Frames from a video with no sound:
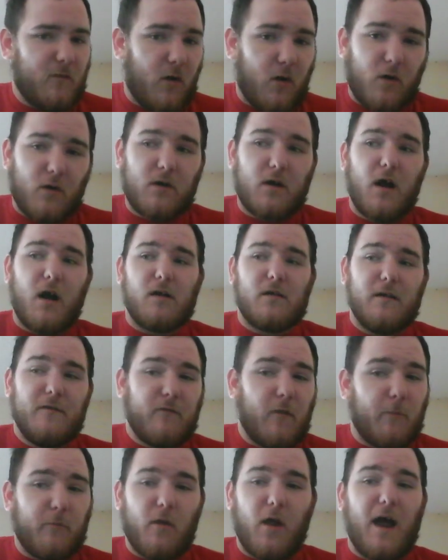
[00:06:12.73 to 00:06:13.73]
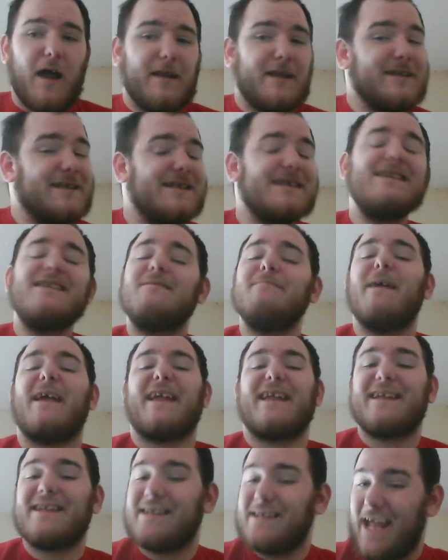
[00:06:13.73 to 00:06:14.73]
Arc Island, the plot
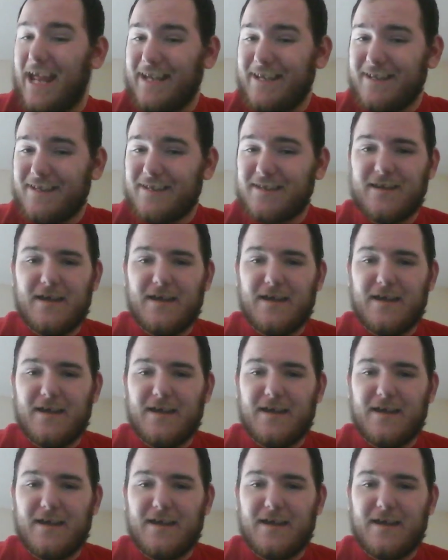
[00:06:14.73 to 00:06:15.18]
makes sense.